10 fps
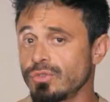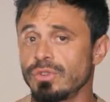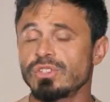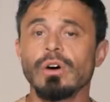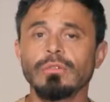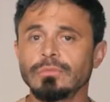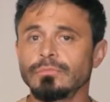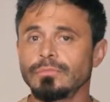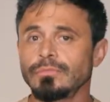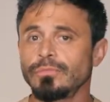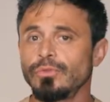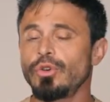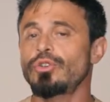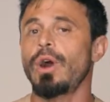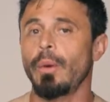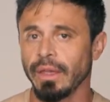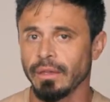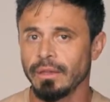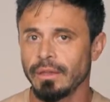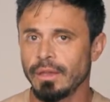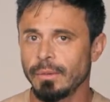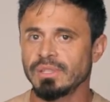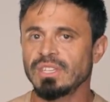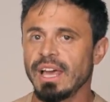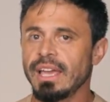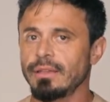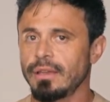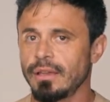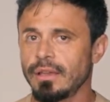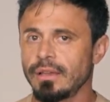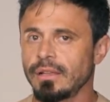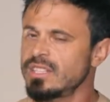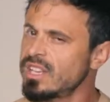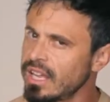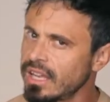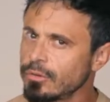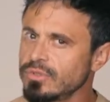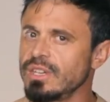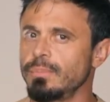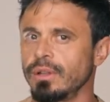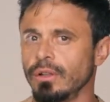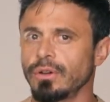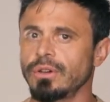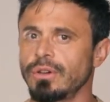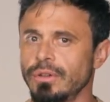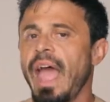result, you're growing. But today, let's take a little deeper look.